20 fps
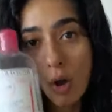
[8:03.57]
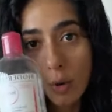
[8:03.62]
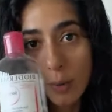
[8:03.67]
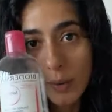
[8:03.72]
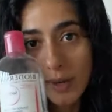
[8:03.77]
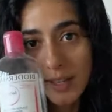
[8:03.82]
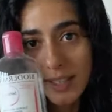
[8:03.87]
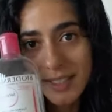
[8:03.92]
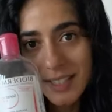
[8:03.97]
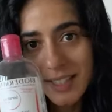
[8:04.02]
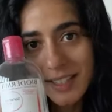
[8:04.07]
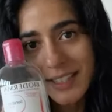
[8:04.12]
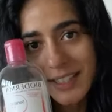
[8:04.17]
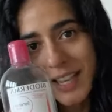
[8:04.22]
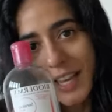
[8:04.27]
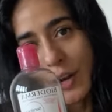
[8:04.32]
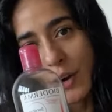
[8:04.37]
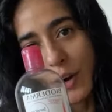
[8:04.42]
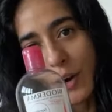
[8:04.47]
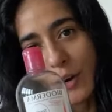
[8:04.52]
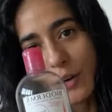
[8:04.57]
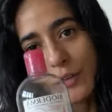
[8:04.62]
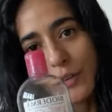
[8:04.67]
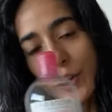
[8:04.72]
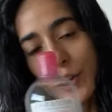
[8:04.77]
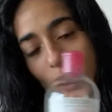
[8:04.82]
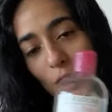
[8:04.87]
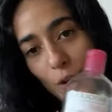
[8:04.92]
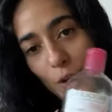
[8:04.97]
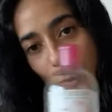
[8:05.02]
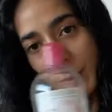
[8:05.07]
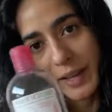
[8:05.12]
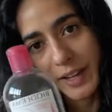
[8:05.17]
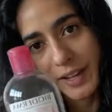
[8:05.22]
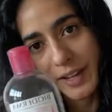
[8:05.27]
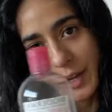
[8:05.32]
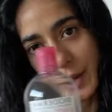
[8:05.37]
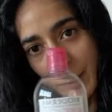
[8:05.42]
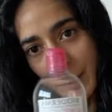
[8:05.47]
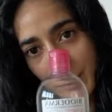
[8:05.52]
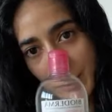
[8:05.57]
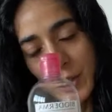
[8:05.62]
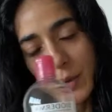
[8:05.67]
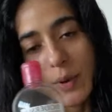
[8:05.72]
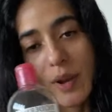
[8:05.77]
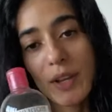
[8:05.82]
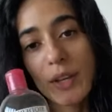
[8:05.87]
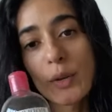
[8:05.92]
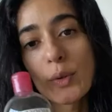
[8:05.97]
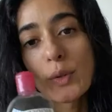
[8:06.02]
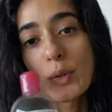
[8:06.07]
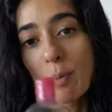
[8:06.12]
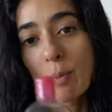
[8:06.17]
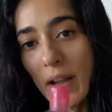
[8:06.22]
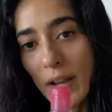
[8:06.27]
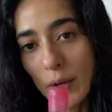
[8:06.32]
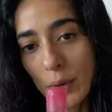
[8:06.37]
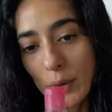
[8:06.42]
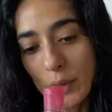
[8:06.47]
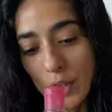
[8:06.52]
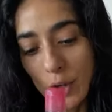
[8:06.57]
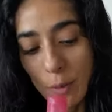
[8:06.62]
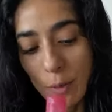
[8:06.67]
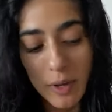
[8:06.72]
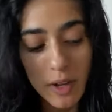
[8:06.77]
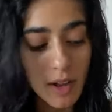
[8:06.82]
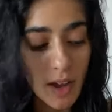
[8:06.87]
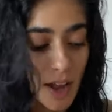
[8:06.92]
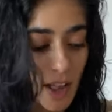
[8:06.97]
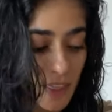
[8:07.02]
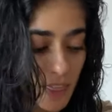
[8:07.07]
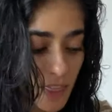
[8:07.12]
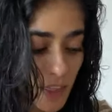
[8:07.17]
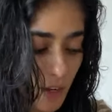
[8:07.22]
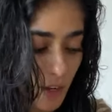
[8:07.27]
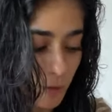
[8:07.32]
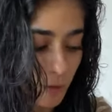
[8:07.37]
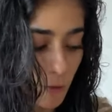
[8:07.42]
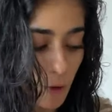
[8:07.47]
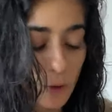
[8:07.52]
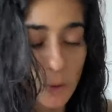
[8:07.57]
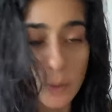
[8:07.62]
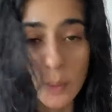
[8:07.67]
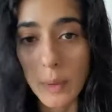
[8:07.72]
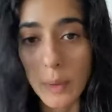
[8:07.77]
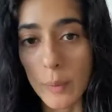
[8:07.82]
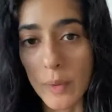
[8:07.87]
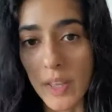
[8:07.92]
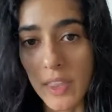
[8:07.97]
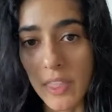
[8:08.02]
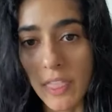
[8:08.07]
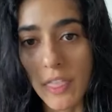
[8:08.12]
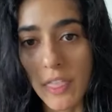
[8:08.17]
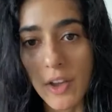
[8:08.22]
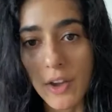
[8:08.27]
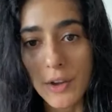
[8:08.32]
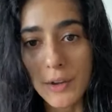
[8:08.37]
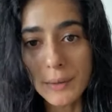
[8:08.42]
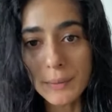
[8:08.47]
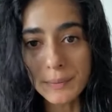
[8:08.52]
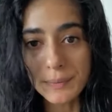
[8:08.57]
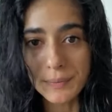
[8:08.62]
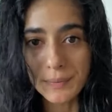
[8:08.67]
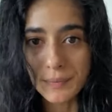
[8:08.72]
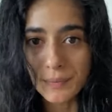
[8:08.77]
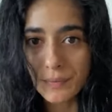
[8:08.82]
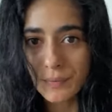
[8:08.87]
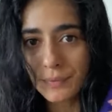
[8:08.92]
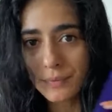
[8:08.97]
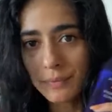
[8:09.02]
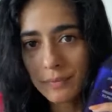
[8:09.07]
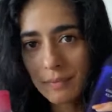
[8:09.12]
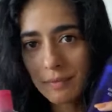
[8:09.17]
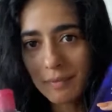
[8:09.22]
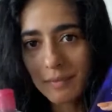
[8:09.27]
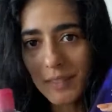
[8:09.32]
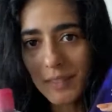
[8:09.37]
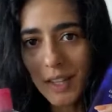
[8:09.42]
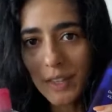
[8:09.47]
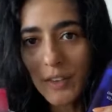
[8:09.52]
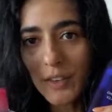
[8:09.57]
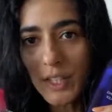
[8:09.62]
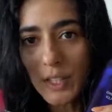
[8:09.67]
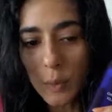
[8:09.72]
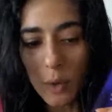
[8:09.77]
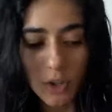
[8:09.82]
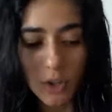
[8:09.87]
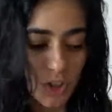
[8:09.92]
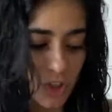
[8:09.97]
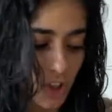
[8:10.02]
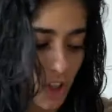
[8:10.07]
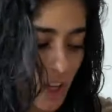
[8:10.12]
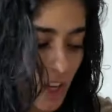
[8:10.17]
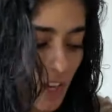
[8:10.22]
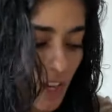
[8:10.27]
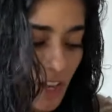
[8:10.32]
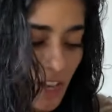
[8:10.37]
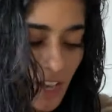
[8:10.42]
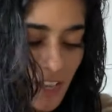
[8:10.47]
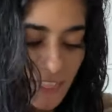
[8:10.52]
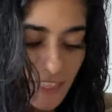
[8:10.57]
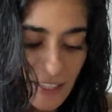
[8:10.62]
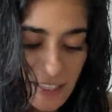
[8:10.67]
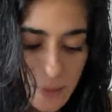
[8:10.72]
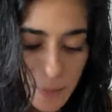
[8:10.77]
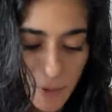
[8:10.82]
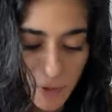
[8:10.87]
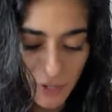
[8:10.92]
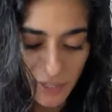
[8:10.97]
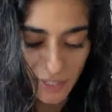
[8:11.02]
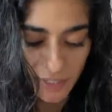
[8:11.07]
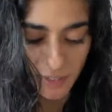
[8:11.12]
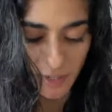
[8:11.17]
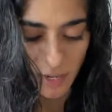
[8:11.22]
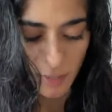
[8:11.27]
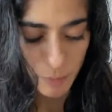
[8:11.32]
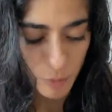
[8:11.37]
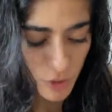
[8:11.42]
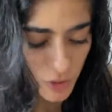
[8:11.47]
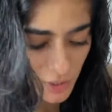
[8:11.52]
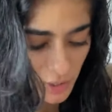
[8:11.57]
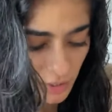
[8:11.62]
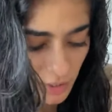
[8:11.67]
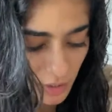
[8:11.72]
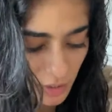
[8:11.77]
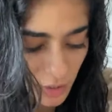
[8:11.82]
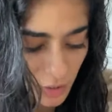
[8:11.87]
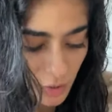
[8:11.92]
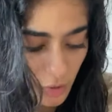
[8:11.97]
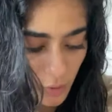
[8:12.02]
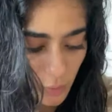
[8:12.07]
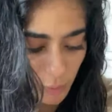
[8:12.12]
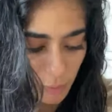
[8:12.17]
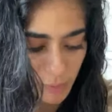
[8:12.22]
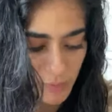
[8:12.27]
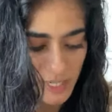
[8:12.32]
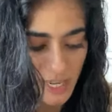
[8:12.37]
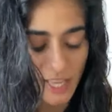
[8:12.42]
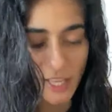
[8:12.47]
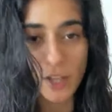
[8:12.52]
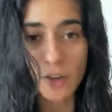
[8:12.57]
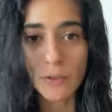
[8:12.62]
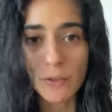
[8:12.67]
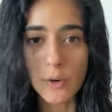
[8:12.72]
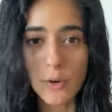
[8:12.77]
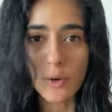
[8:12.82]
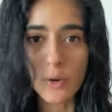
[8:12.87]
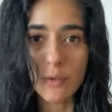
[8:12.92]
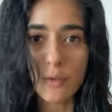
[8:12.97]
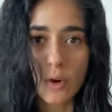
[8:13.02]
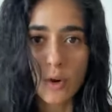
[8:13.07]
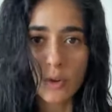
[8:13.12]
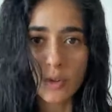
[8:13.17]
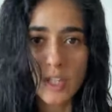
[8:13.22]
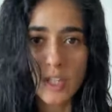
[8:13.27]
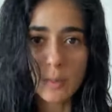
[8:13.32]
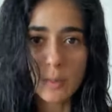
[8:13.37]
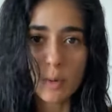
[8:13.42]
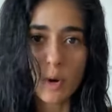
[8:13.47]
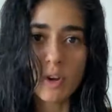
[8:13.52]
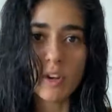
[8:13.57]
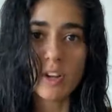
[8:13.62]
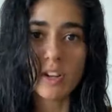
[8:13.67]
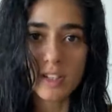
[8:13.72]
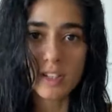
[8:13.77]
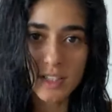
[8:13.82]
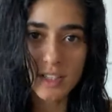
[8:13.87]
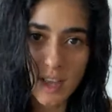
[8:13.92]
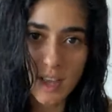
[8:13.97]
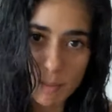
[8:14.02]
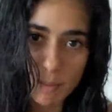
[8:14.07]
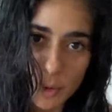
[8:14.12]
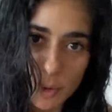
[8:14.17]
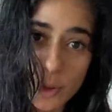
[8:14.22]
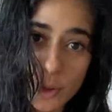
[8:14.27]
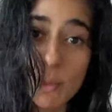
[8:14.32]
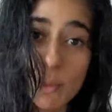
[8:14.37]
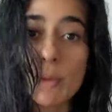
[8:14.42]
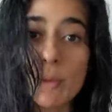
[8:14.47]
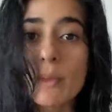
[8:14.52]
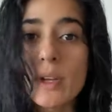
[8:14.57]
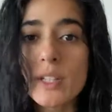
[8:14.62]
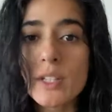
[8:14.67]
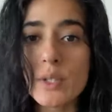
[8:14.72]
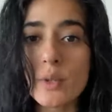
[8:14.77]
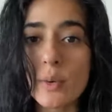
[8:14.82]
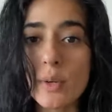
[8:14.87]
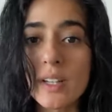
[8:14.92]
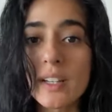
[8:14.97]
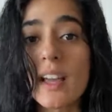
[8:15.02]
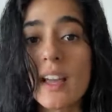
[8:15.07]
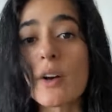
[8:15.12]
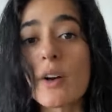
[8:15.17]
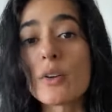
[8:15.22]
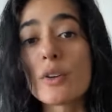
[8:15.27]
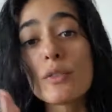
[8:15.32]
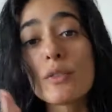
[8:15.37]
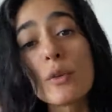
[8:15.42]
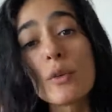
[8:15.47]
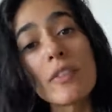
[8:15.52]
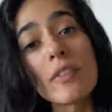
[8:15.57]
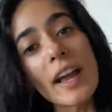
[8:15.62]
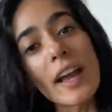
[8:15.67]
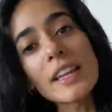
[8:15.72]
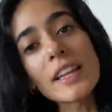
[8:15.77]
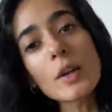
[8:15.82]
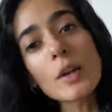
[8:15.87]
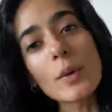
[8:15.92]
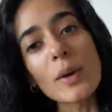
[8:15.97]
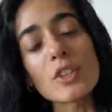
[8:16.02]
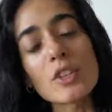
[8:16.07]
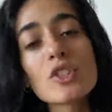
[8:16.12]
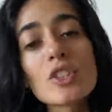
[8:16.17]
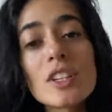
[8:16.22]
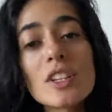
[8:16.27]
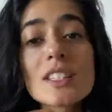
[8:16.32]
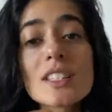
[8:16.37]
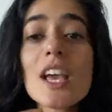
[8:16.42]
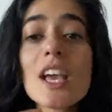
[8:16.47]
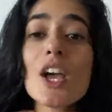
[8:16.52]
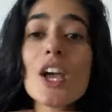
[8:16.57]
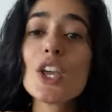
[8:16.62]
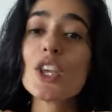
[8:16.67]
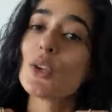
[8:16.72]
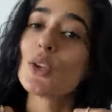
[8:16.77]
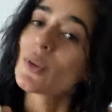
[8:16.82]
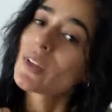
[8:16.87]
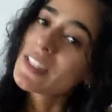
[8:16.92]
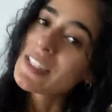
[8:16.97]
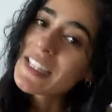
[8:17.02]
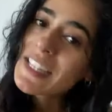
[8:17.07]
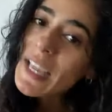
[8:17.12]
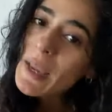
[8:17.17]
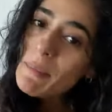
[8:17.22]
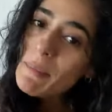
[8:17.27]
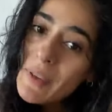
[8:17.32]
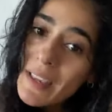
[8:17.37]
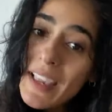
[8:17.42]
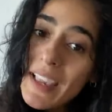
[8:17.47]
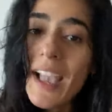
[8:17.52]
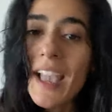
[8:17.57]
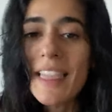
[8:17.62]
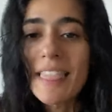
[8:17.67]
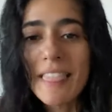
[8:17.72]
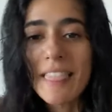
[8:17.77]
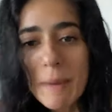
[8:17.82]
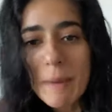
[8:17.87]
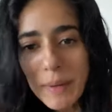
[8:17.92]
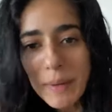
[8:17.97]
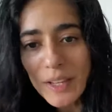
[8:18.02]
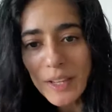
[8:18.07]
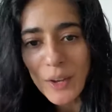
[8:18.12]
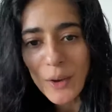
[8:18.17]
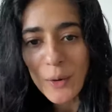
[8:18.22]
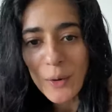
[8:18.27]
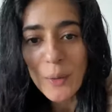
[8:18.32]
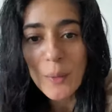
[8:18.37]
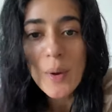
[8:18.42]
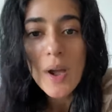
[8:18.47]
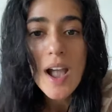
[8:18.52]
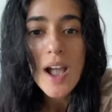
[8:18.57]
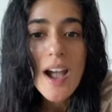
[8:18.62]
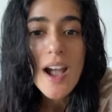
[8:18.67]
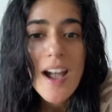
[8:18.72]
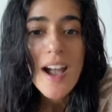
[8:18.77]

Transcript: always take off your makeup. So I use Bioderma and then I follow it with the face wash. That's about it. I'm just gonna take a photo of all these products and put them on my story now. And if you have any questions, you can DM me and let me know.